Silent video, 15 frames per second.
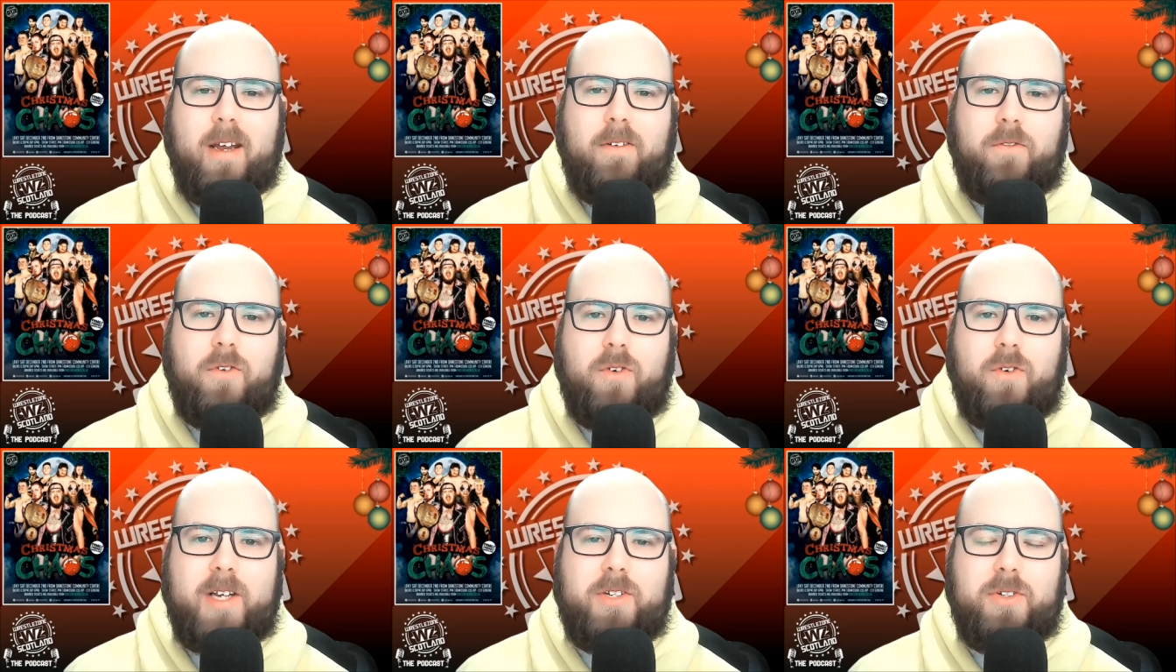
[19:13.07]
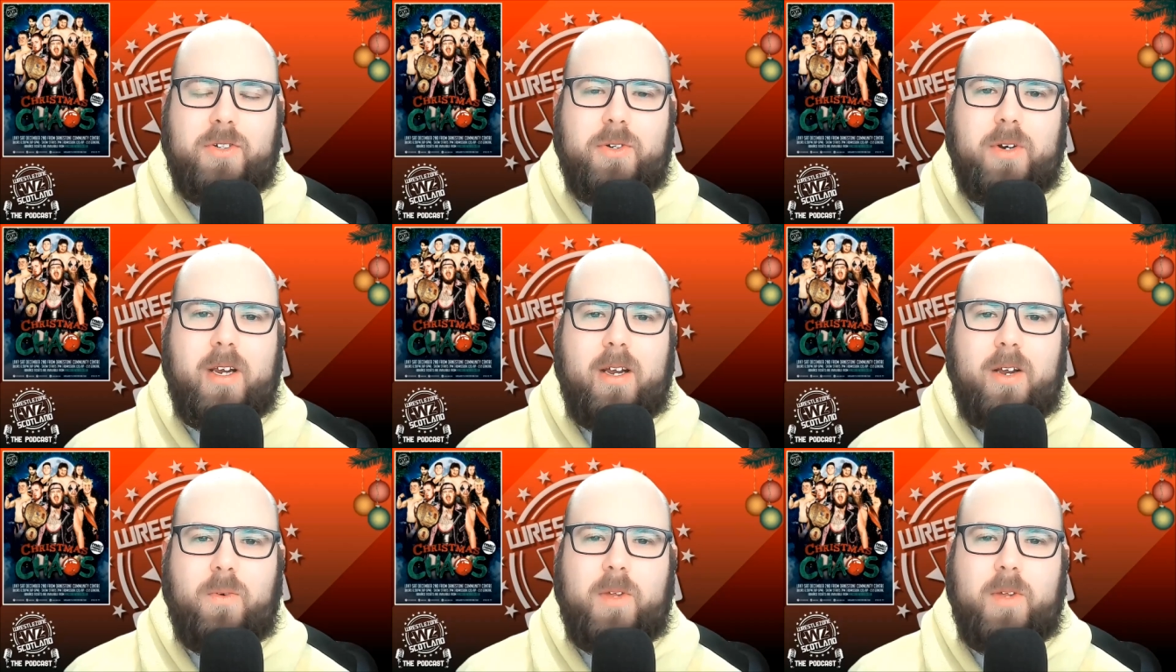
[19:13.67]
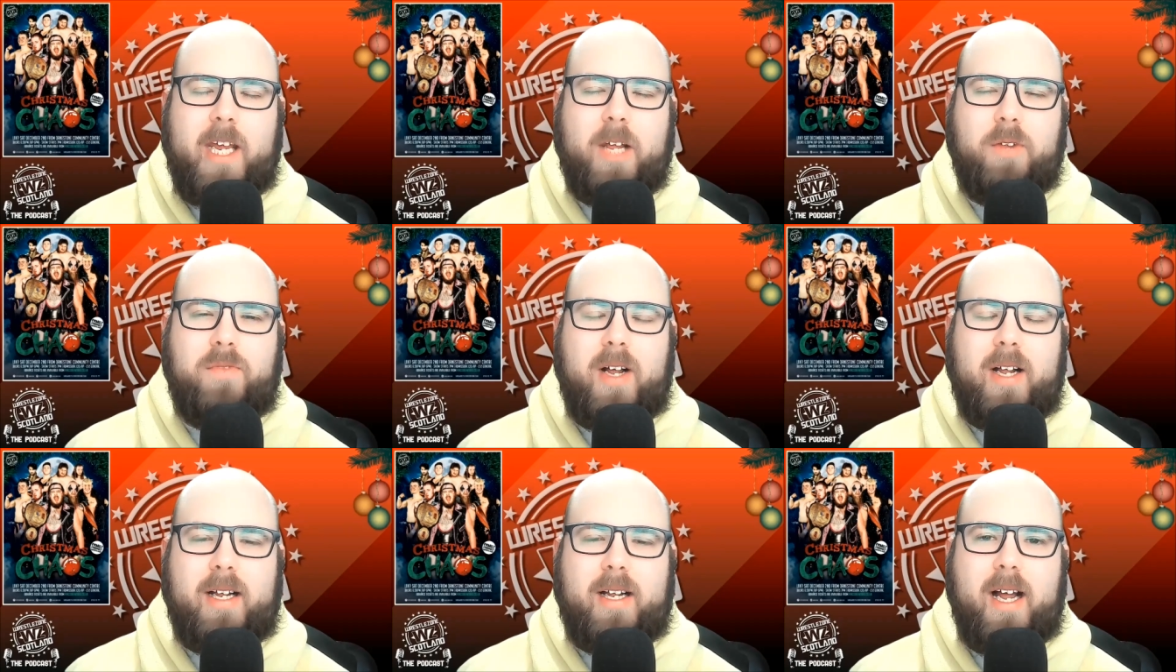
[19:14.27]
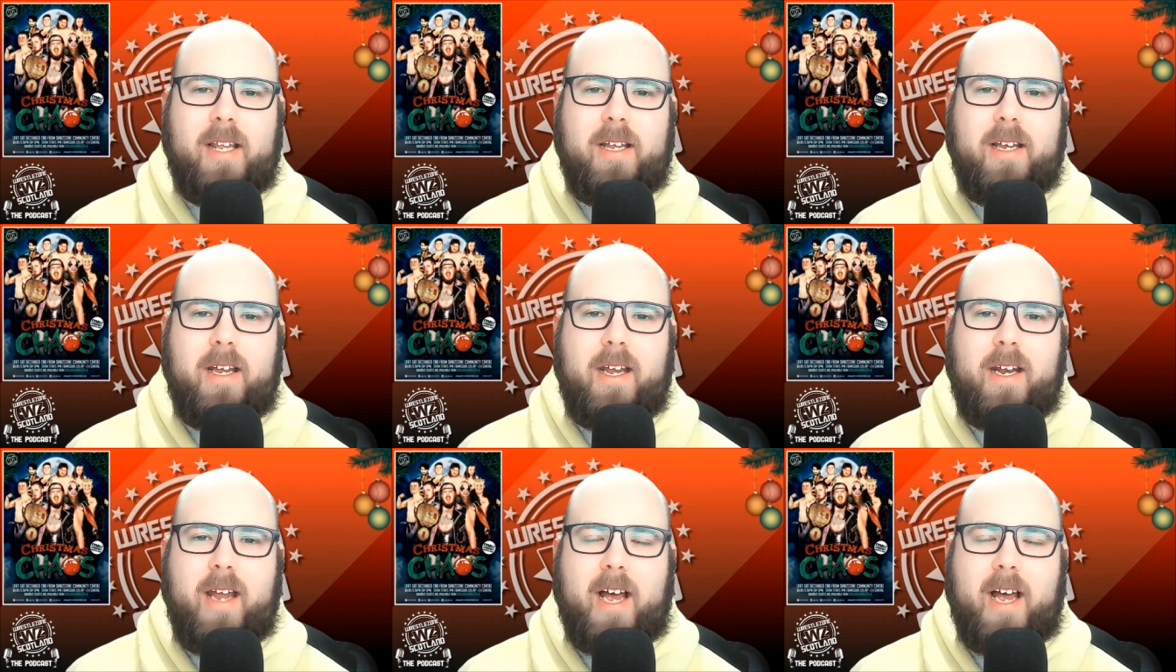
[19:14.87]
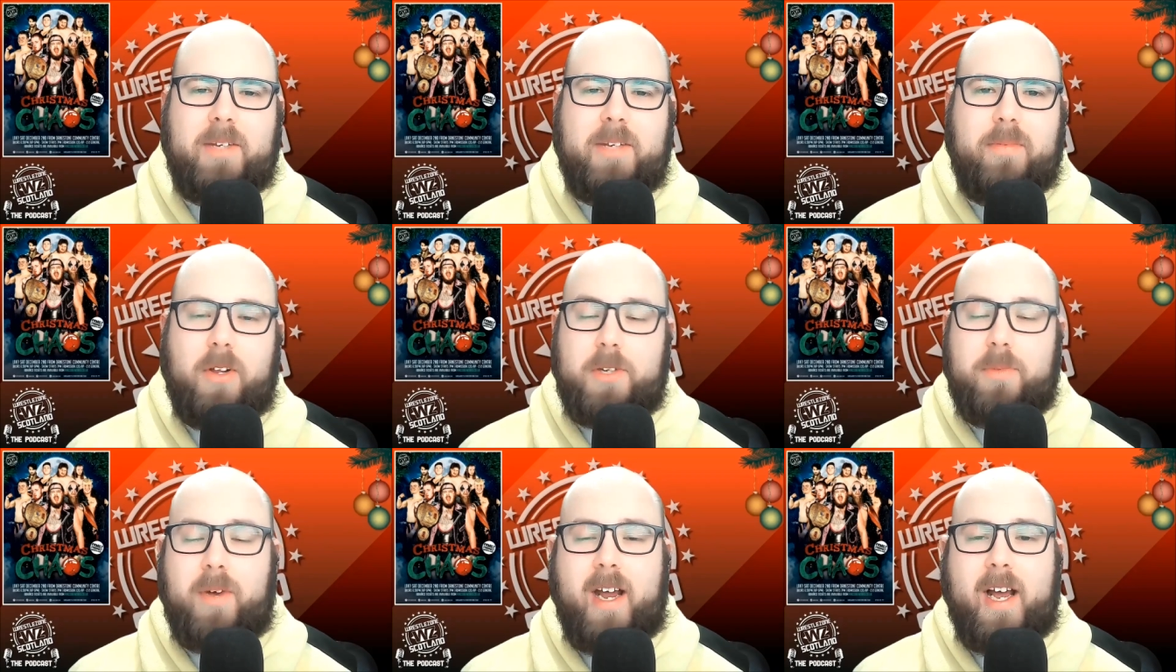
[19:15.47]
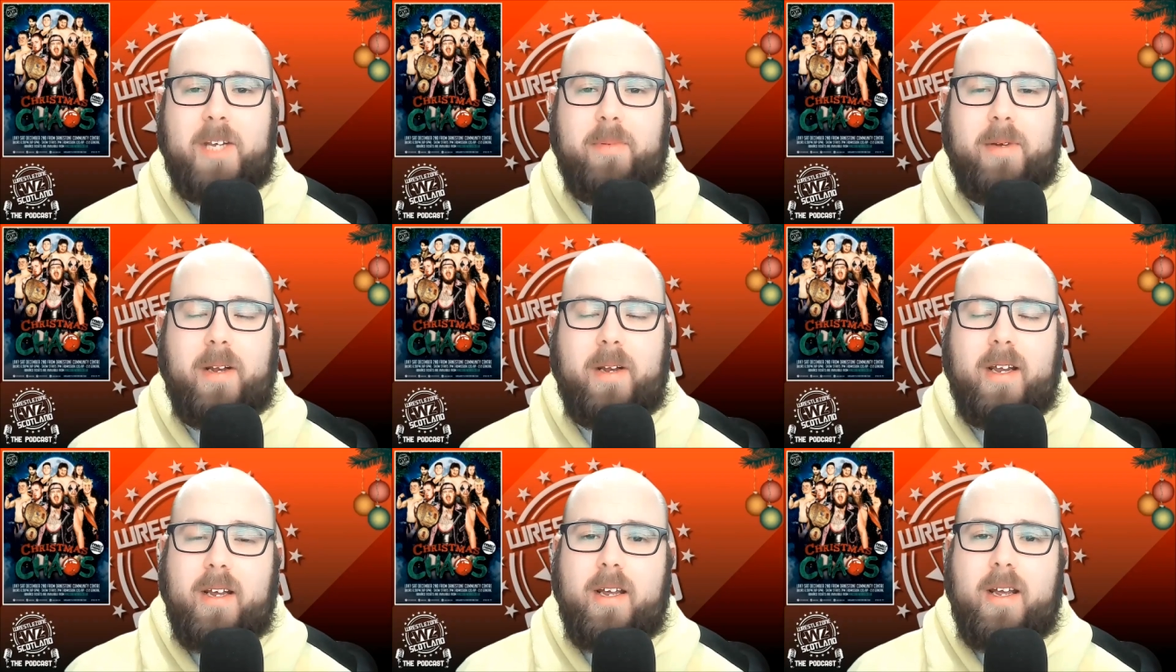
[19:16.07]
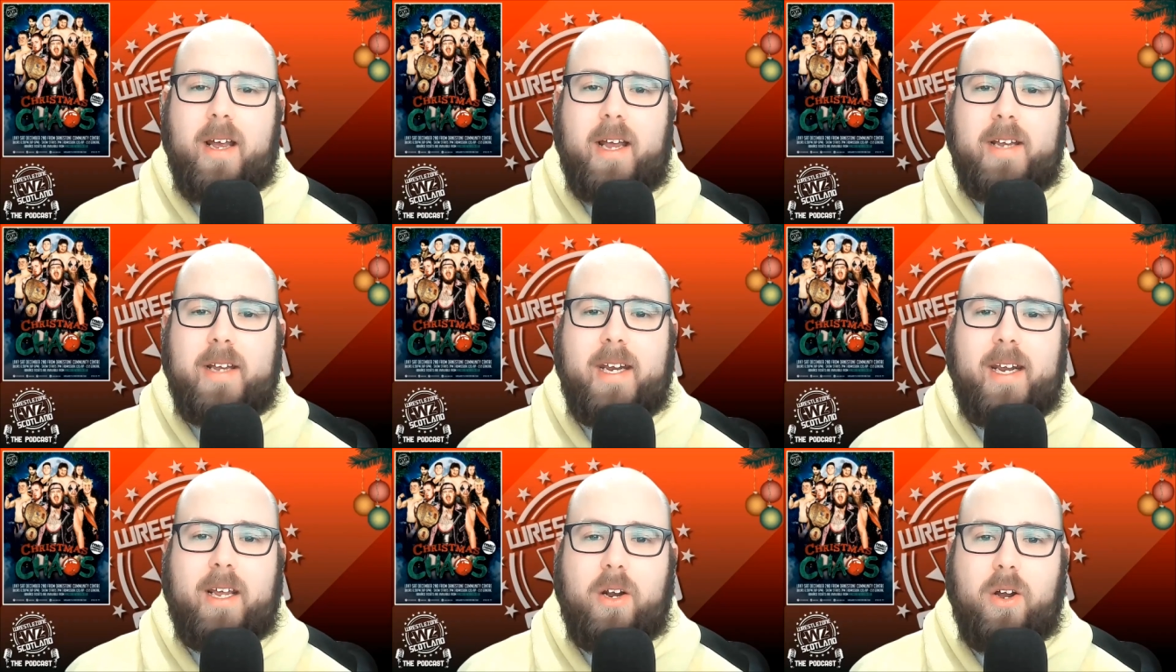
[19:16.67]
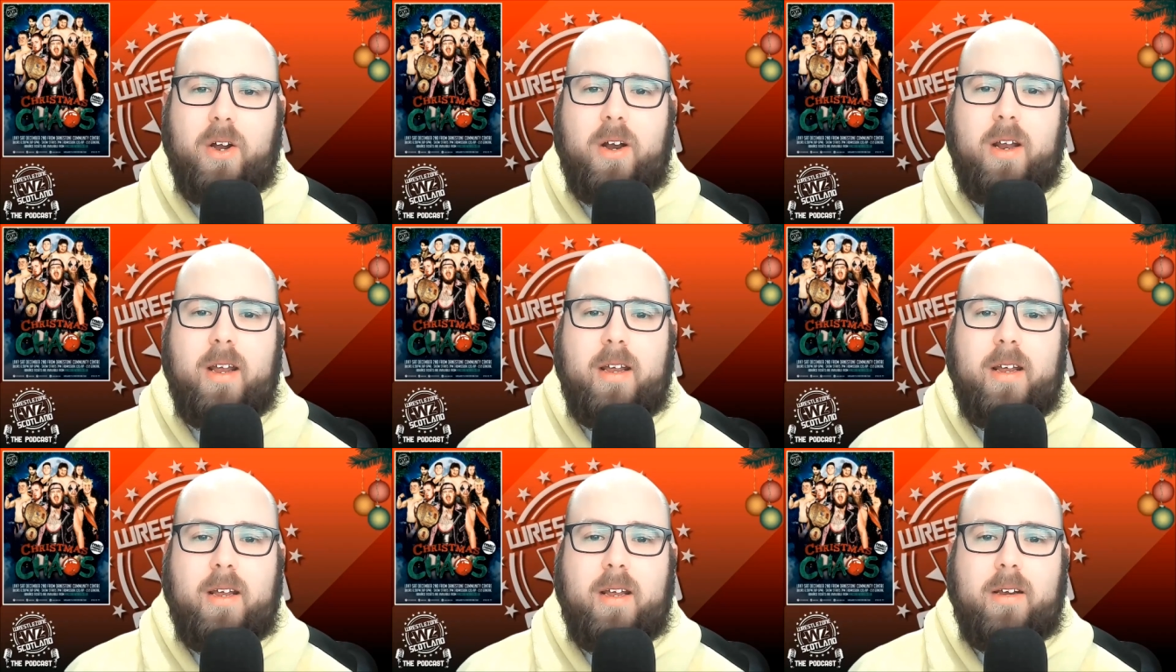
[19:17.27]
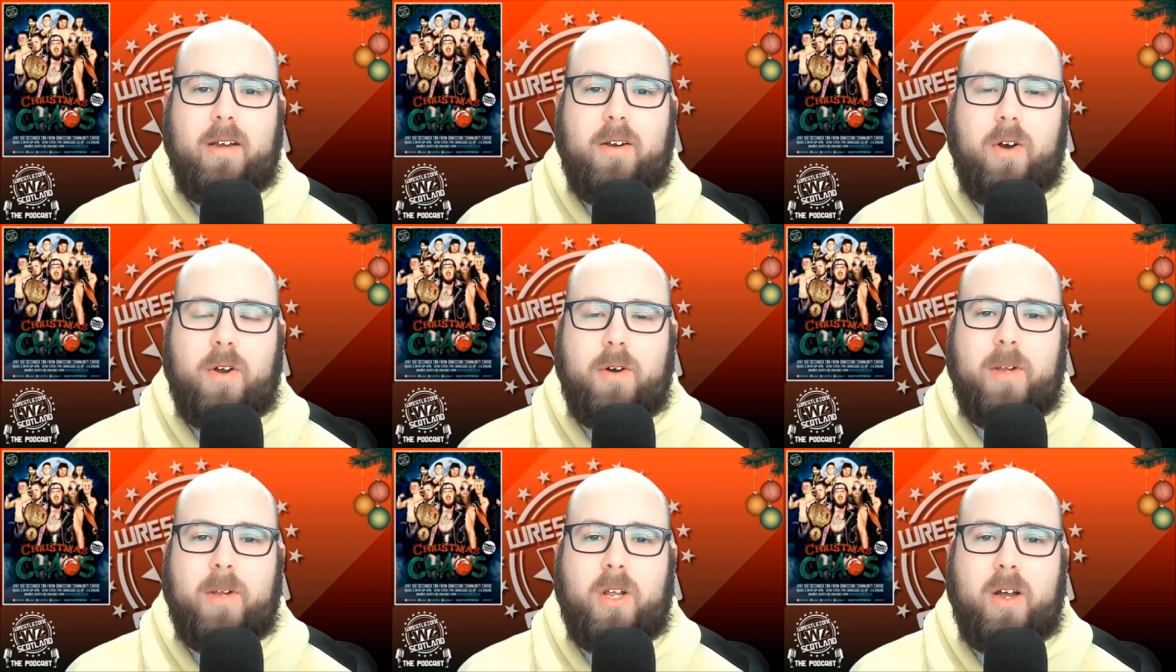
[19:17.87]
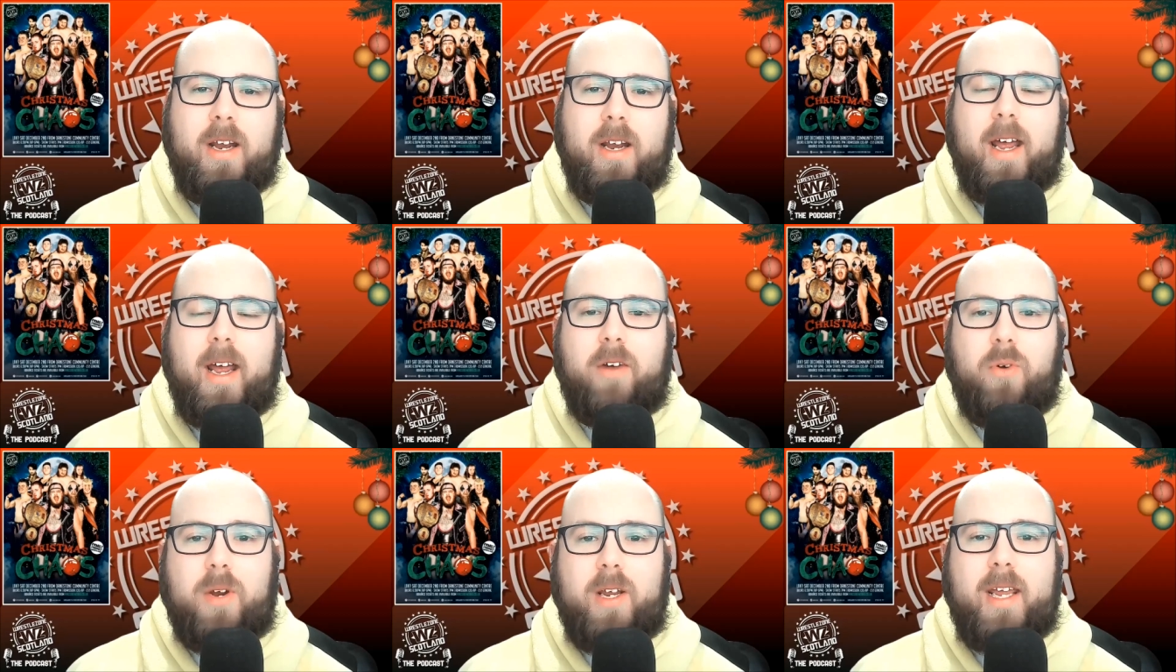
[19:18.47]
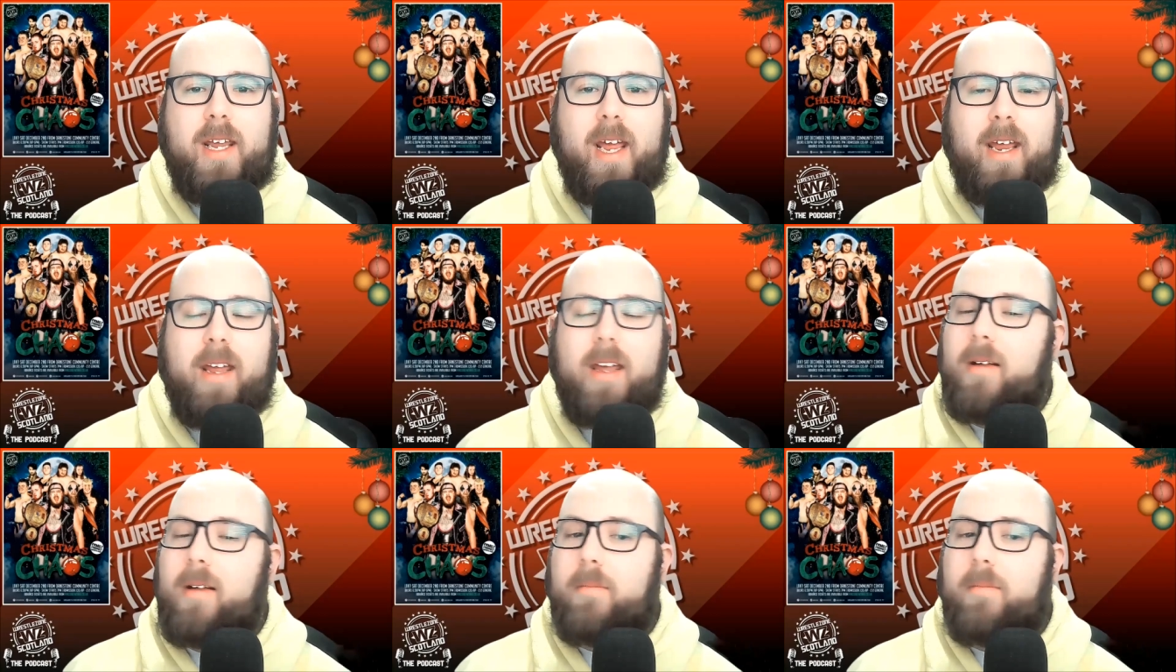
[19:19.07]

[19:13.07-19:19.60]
for WrestleZone with Kale Valhalla and Asp- Lost Boy Aspen uh, taking on Conor Malloy and Ronan King.